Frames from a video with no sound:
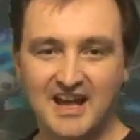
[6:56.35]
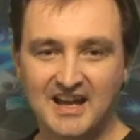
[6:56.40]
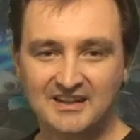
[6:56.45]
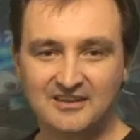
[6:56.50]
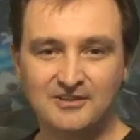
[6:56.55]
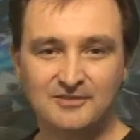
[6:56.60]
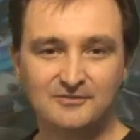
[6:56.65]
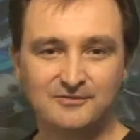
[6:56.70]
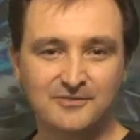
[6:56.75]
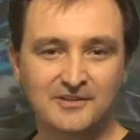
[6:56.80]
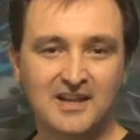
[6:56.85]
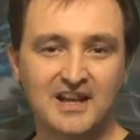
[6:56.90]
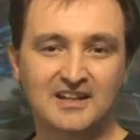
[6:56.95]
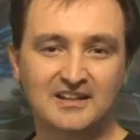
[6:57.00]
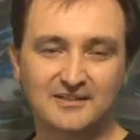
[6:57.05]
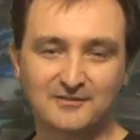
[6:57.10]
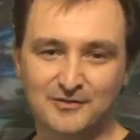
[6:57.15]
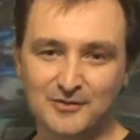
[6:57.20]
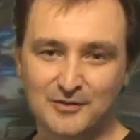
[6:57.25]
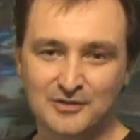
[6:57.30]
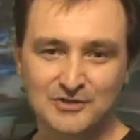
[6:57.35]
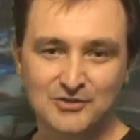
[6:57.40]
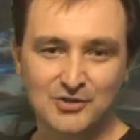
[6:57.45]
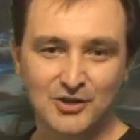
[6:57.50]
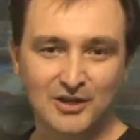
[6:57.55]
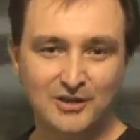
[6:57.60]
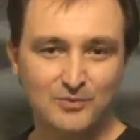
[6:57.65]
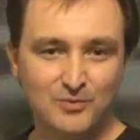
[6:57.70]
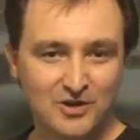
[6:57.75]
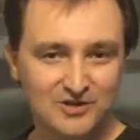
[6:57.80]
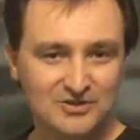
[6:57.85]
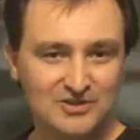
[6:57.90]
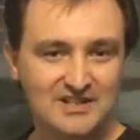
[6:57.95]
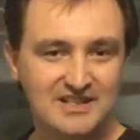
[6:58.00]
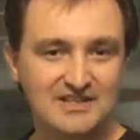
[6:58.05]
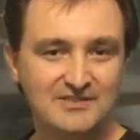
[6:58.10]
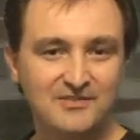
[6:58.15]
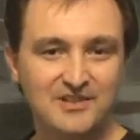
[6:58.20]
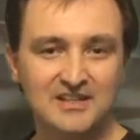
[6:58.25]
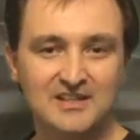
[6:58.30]
And don't forget, if you enjoy
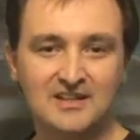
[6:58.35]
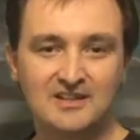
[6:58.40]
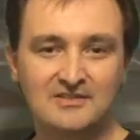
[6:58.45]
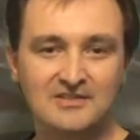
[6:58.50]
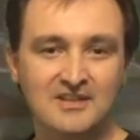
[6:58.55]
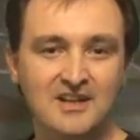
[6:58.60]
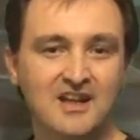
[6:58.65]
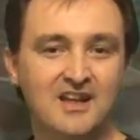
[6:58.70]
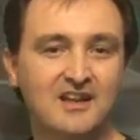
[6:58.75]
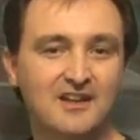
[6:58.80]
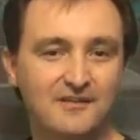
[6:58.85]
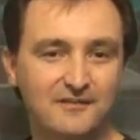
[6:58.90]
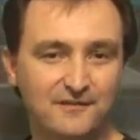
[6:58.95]
watching these videos,